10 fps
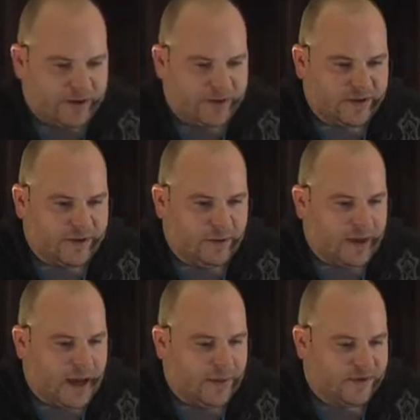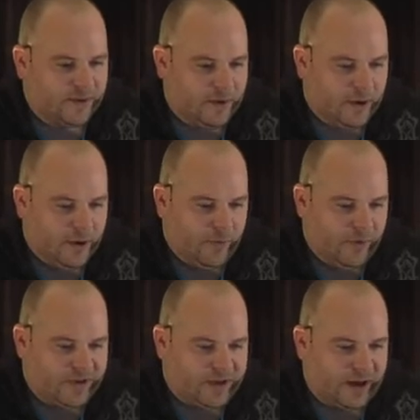It's just two tabs,
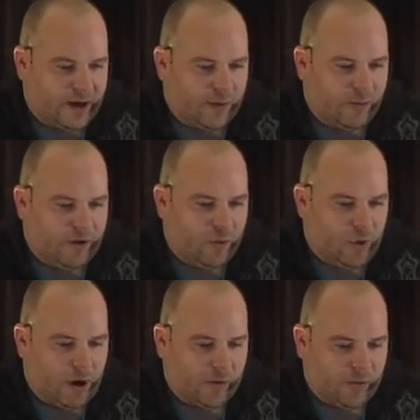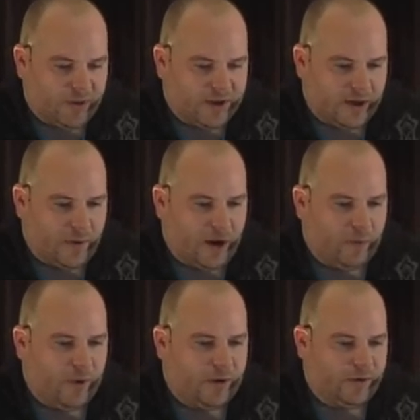one saying I'm window 1, one saying
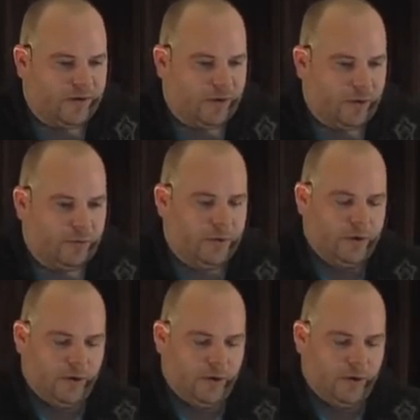I'm window 2.